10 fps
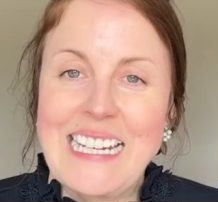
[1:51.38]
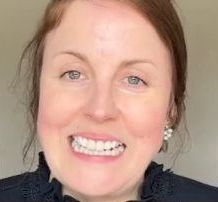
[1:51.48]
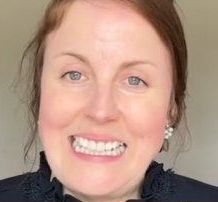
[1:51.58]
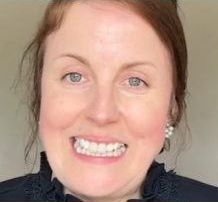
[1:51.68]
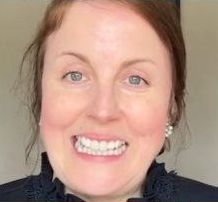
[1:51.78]

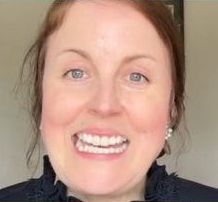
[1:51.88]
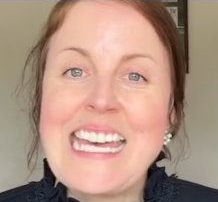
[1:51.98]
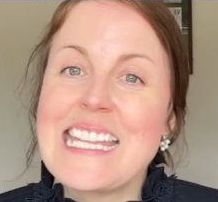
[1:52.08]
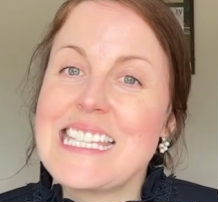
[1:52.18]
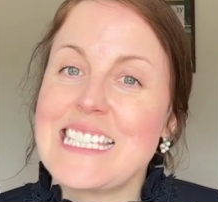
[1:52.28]
clear,
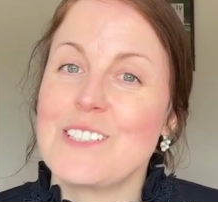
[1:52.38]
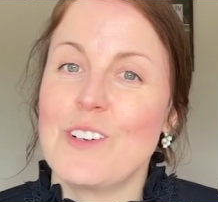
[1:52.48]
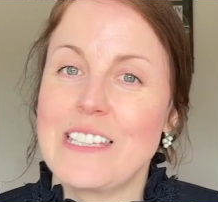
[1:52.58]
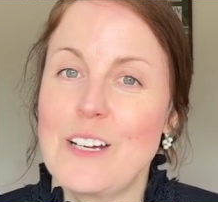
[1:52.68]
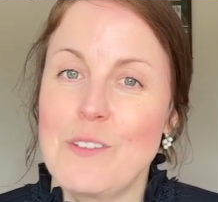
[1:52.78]
this is
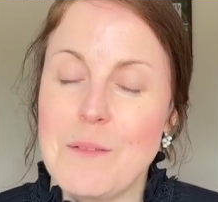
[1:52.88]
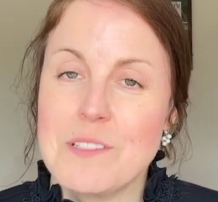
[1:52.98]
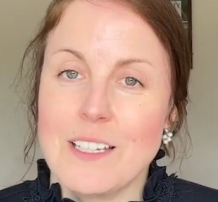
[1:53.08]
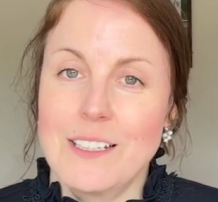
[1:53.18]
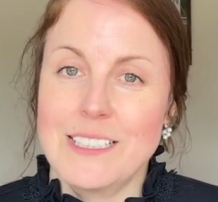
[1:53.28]
what their
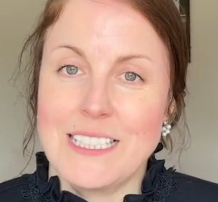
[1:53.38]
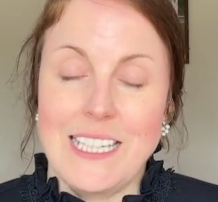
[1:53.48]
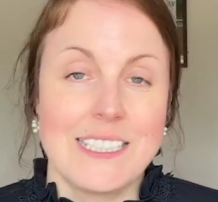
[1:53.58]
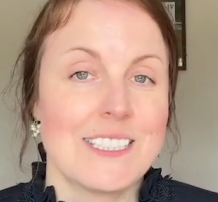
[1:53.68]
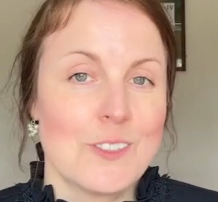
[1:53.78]
website
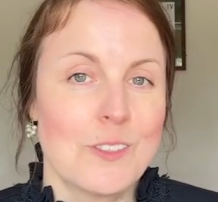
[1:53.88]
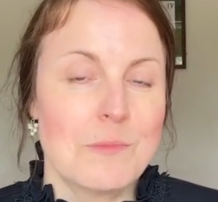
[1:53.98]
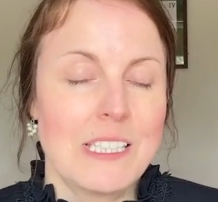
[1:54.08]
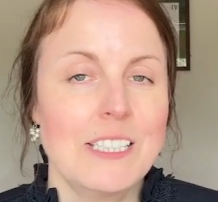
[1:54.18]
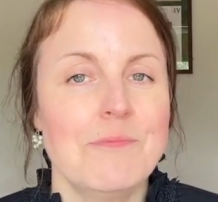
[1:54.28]
says, not
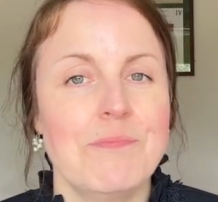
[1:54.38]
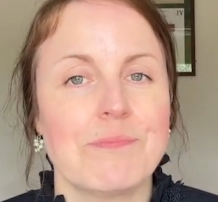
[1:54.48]
me.